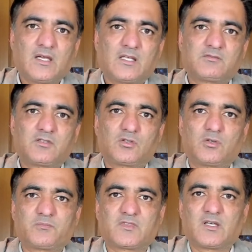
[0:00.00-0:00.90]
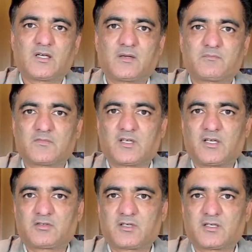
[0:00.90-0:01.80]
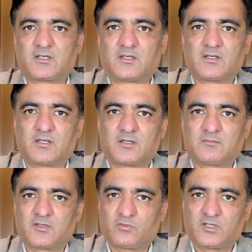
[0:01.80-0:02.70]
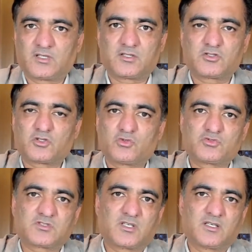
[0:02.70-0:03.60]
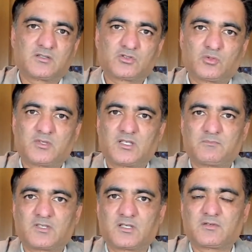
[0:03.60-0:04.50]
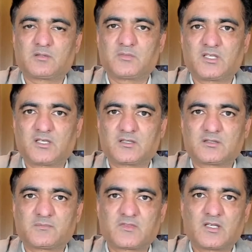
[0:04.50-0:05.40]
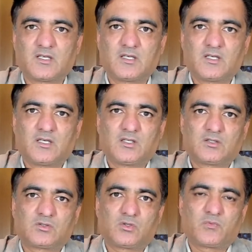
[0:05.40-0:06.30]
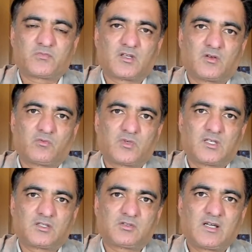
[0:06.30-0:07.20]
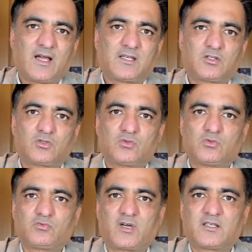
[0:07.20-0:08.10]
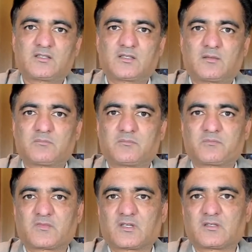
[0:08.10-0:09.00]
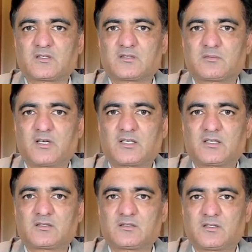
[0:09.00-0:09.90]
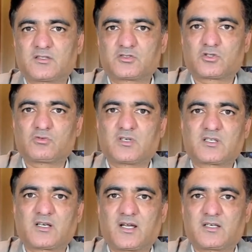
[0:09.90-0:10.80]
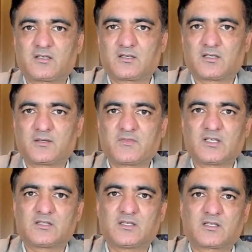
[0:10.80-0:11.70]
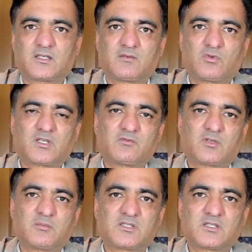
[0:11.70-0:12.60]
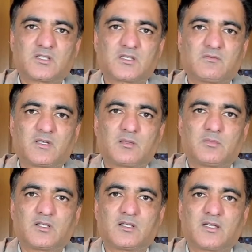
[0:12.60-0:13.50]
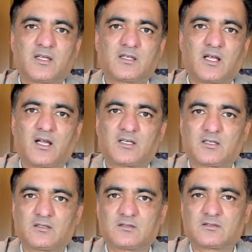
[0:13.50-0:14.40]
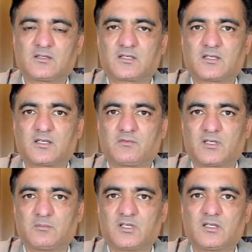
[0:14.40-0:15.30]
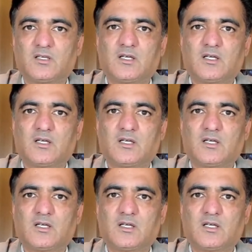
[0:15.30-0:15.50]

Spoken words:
As we know, hatred, the word is used in so many different meanings. So we tried to find some systematic search through a criteria that what information is available in articles that are available